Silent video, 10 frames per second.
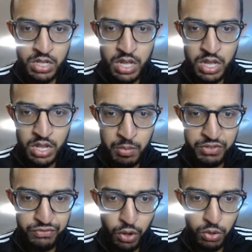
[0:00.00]
and how many
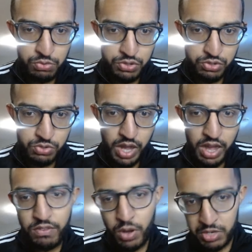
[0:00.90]
followers you
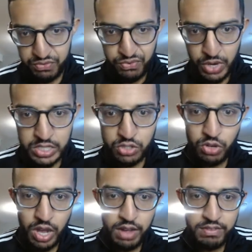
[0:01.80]
have, how many friends you
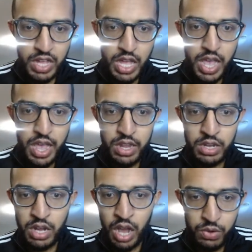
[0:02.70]
have, and
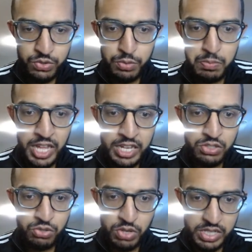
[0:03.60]
how do you plan. So
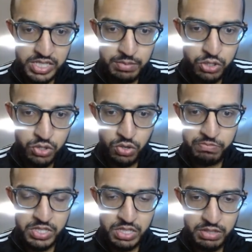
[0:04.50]
you accept the
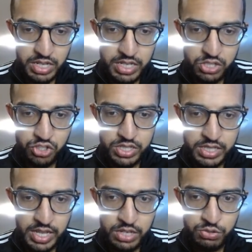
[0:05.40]
terms and conditions and you